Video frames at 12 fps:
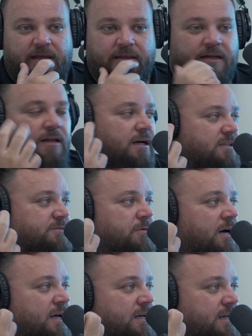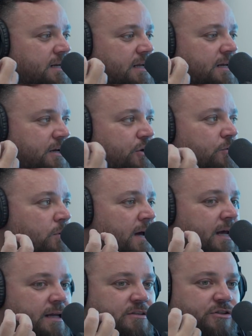in the client's mind in a good
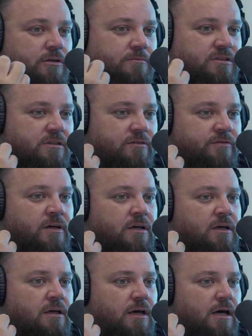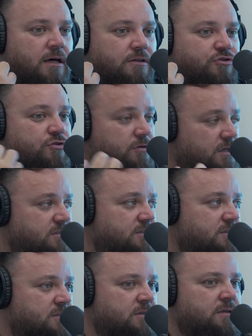way in terms of
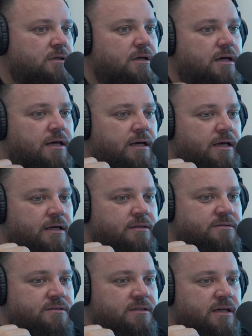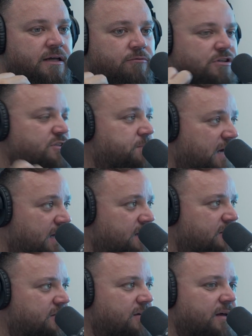trust and
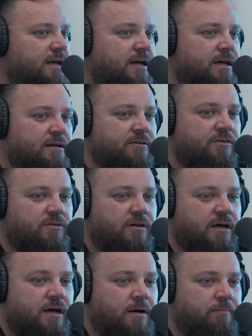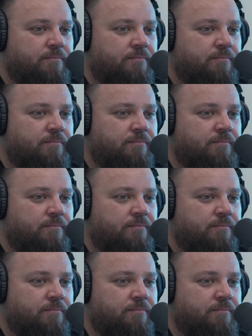respect and just